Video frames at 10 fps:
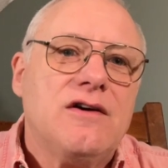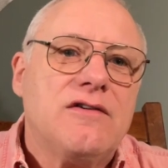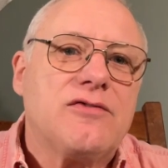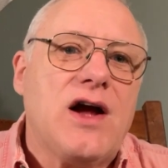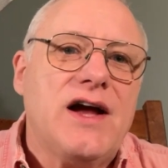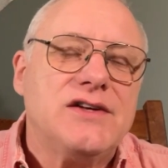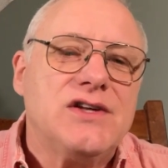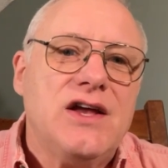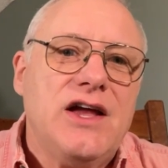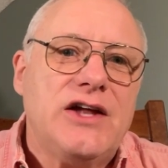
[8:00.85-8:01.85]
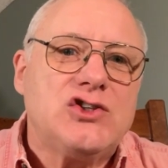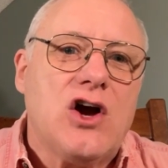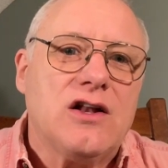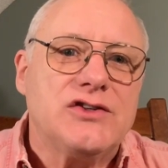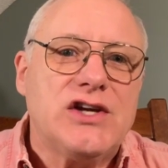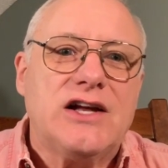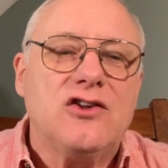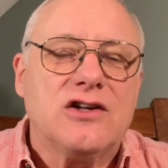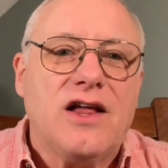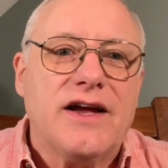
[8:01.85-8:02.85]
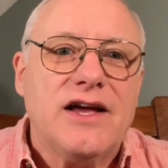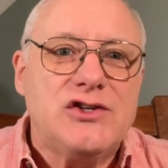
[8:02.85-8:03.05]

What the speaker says: fries, and chocolate shake look like